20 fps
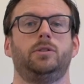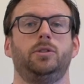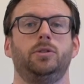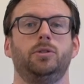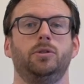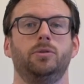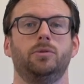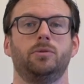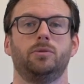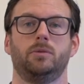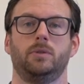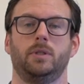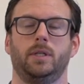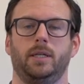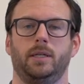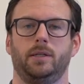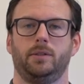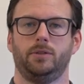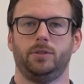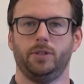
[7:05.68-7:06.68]
to
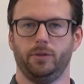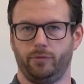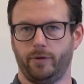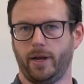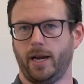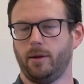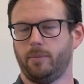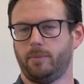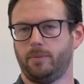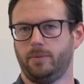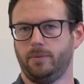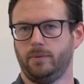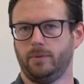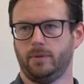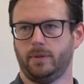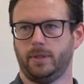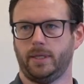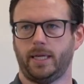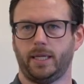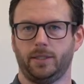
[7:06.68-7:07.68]
develop
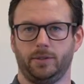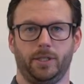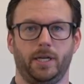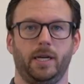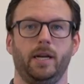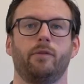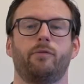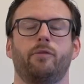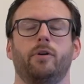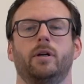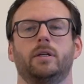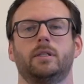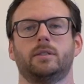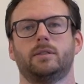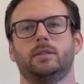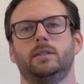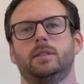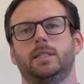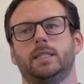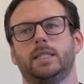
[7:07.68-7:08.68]
and deliver
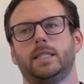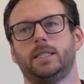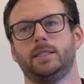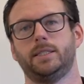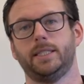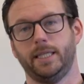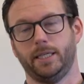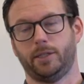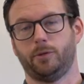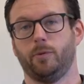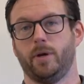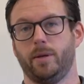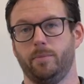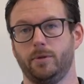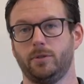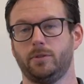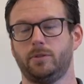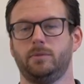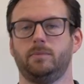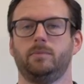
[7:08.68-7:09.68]
the
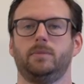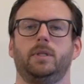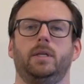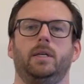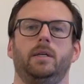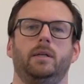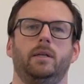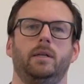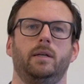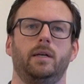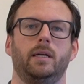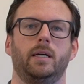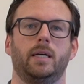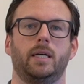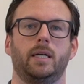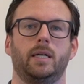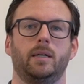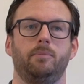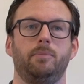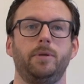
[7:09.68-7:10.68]
equipment,
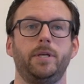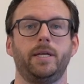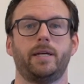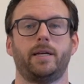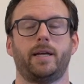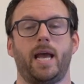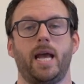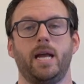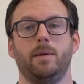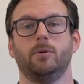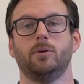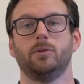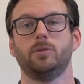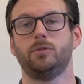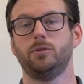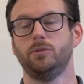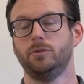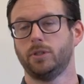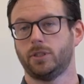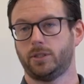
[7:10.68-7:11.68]
being able
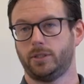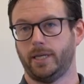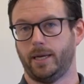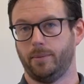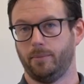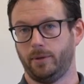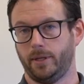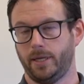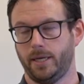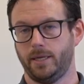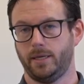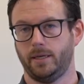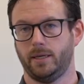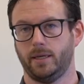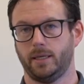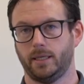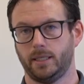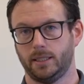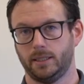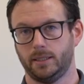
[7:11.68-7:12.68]
to assemble
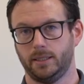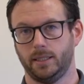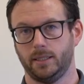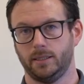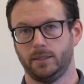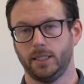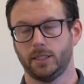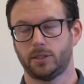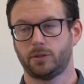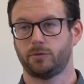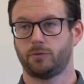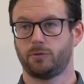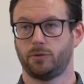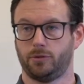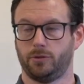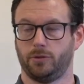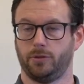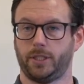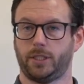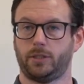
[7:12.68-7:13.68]
this
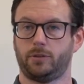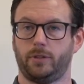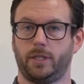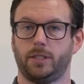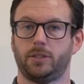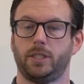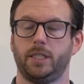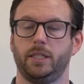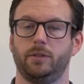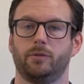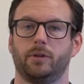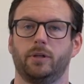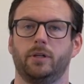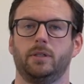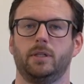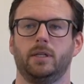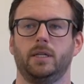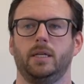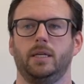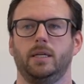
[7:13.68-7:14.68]
photonic
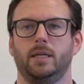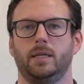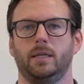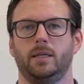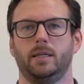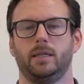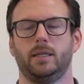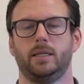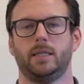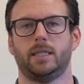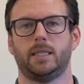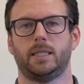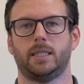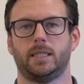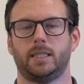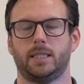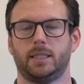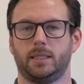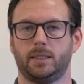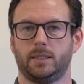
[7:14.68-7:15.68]
transceiver
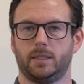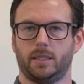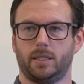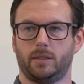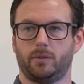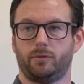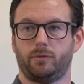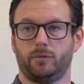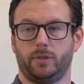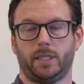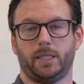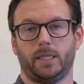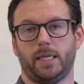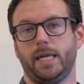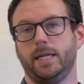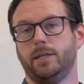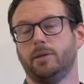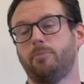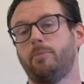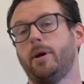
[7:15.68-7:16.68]

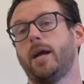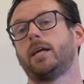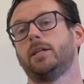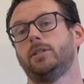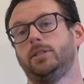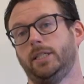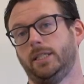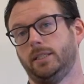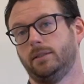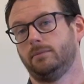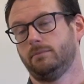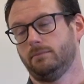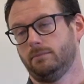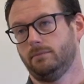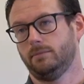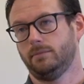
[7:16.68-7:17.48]
in a packaging